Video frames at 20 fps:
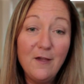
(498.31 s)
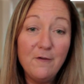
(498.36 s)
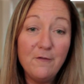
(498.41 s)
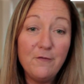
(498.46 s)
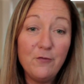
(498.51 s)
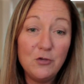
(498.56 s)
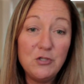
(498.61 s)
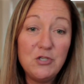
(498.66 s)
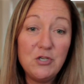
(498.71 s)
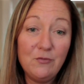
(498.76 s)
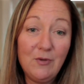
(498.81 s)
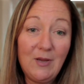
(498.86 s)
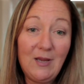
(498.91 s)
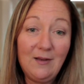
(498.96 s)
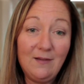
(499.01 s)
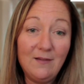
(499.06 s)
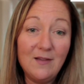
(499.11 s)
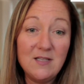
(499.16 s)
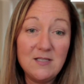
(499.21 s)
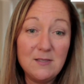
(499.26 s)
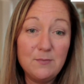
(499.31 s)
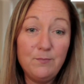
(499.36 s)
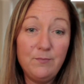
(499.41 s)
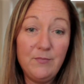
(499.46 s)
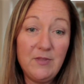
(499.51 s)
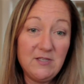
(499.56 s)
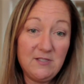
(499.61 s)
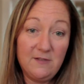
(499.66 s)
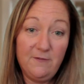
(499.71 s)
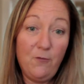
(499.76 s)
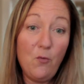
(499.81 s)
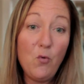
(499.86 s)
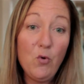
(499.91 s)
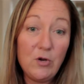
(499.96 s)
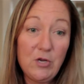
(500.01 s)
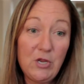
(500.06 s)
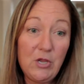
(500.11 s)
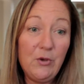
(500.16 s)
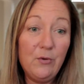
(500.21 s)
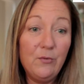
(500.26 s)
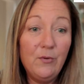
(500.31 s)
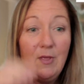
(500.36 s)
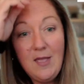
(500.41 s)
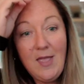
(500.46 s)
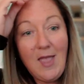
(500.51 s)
for doing this for you.